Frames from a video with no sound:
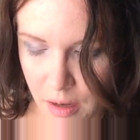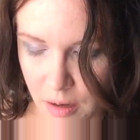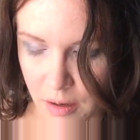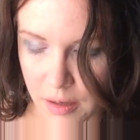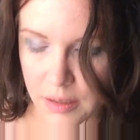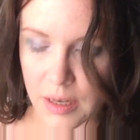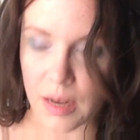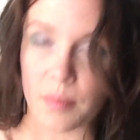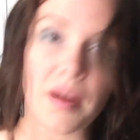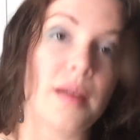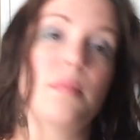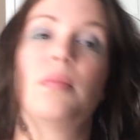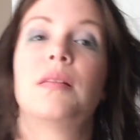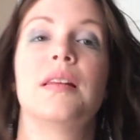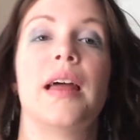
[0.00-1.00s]
I'm going to take my
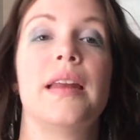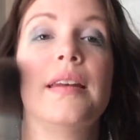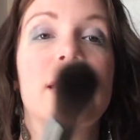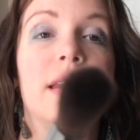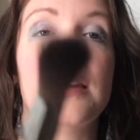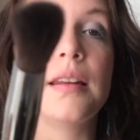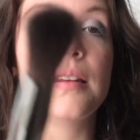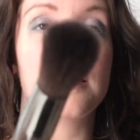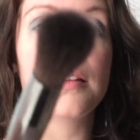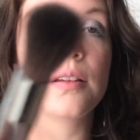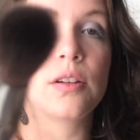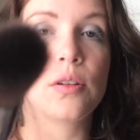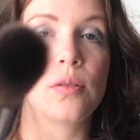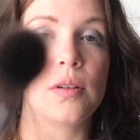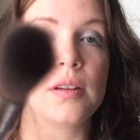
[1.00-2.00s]
blending
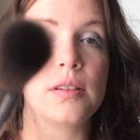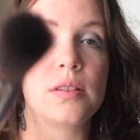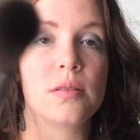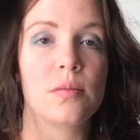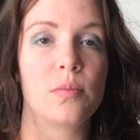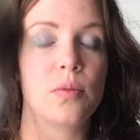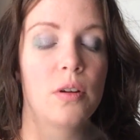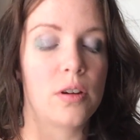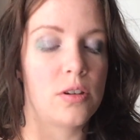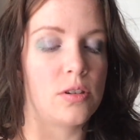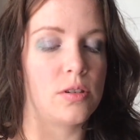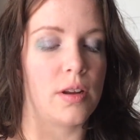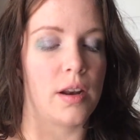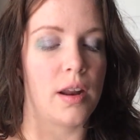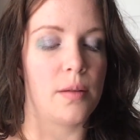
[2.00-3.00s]
crease
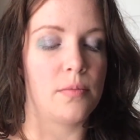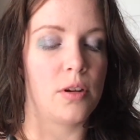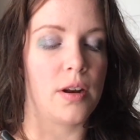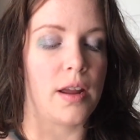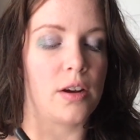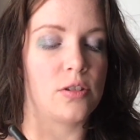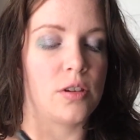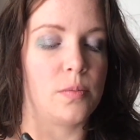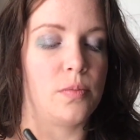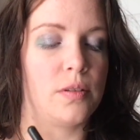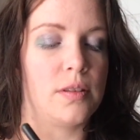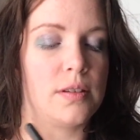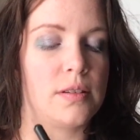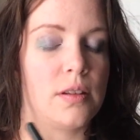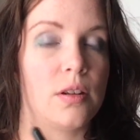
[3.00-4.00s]
brush, and I'm going to actually
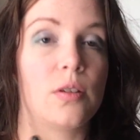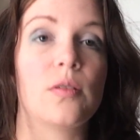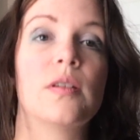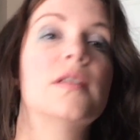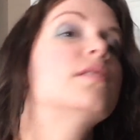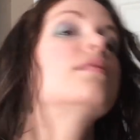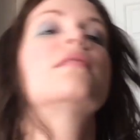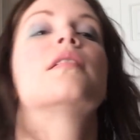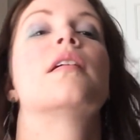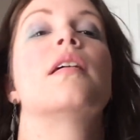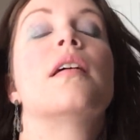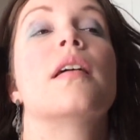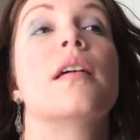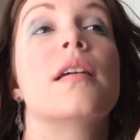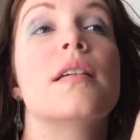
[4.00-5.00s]
put this in the crease
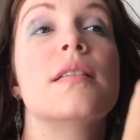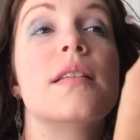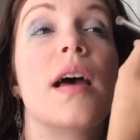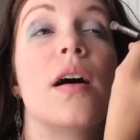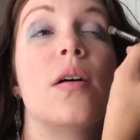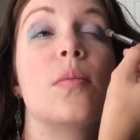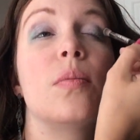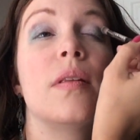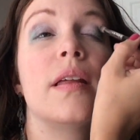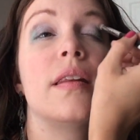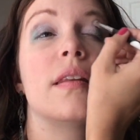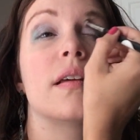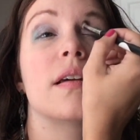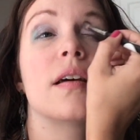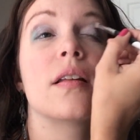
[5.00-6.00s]
to help
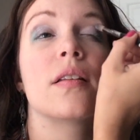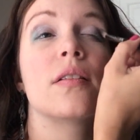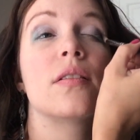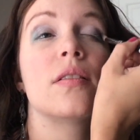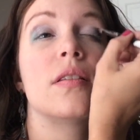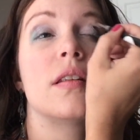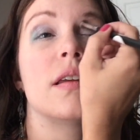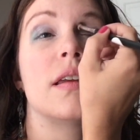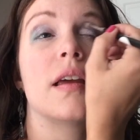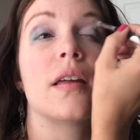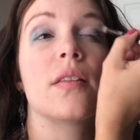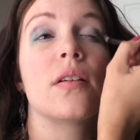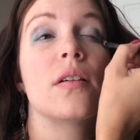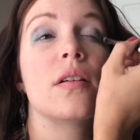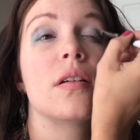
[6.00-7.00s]
blend the colors
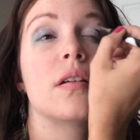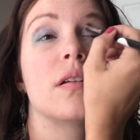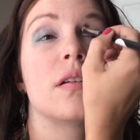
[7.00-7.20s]
together